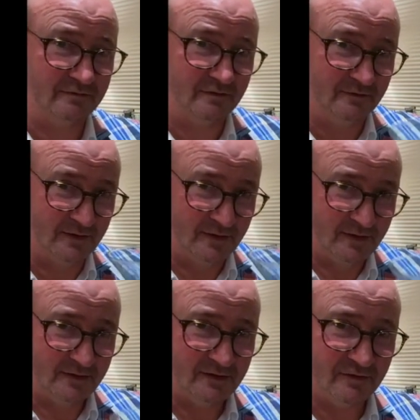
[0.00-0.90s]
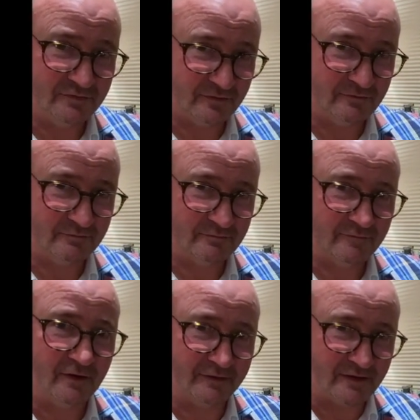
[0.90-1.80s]
So here's for
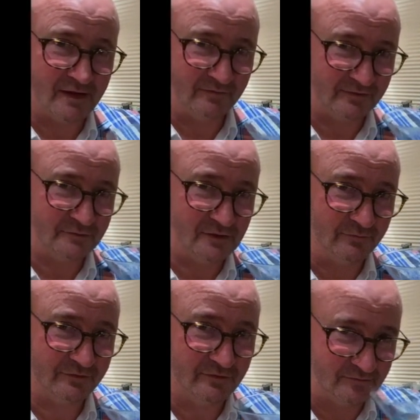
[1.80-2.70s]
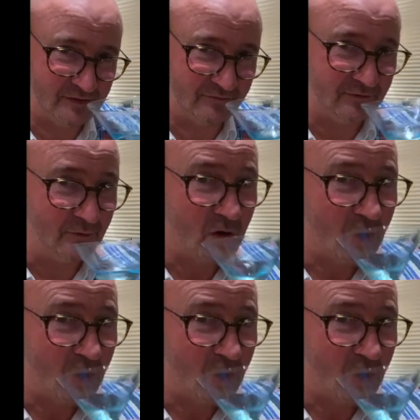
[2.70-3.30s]
flying again sometime soon. Here's to you.